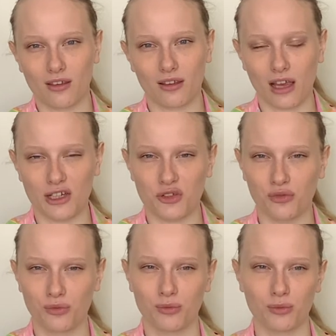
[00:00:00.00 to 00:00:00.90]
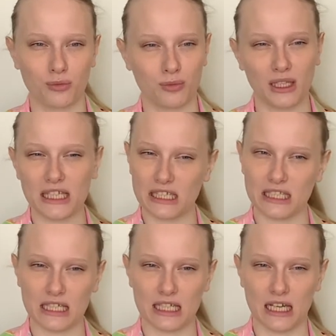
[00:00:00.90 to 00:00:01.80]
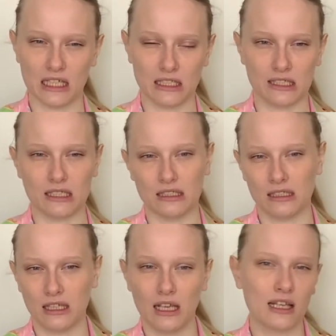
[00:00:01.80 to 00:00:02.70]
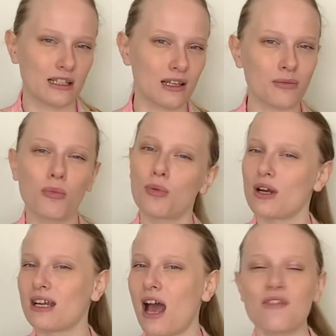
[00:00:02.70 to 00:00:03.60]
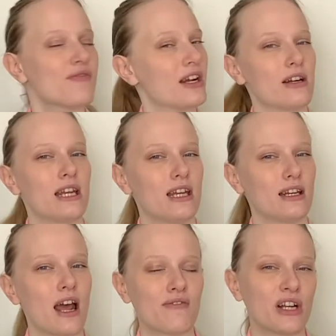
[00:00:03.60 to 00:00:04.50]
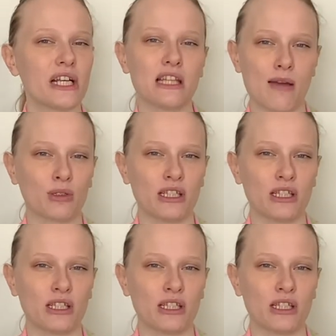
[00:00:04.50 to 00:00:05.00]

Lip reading: kind of pleated details and not very elaborately